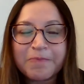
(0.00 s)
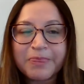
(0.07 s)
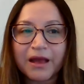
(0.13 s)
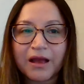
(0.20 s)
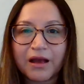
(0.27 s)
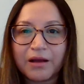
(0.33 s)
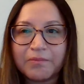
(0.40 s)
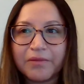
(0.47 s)

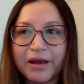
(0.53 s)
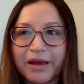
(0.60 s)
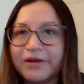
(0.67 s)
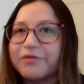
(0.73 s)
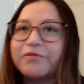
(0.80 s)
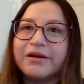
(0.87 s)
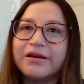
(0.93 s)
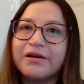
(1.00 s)
I
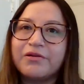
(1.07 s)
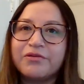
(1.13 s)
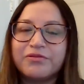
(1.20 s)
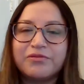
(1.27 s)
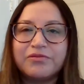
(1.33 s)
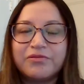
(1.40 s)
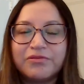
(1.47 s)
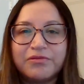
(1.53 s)
don't want to
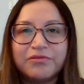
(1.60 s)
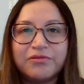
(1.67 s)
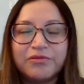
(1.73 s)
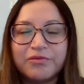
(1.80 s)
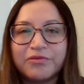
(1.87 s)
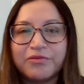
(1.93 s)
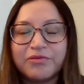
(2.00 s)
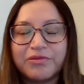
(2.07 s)
go
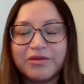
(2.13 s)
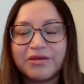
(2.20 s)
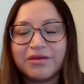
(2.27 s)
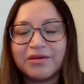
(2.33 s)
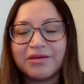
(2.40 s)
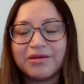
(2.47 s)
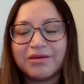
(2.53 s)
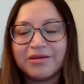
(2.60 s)
through
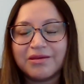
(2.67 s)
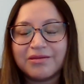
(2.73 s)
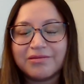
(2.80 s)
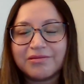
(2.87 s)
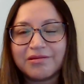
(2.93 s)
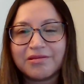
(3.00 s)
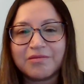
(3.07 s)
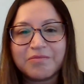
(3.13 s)
the